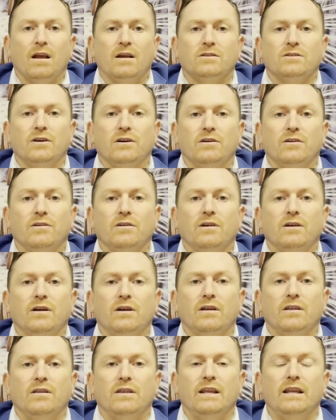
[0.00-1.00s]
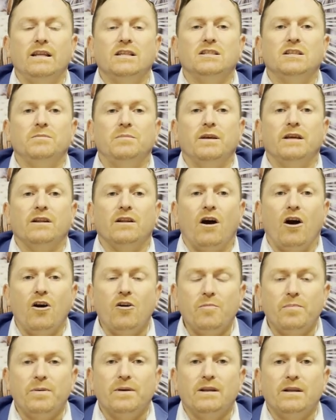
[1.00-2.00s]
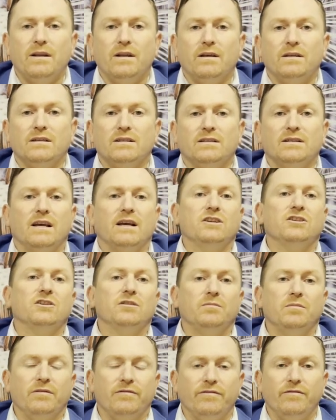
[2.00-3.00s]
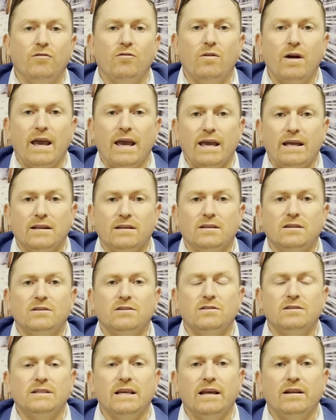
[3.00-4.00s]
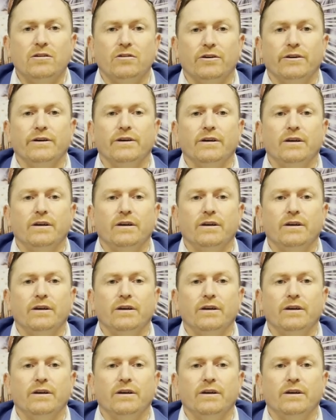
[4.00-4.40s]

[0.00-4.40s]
So there needs to be an open discussion beforehand to say, look,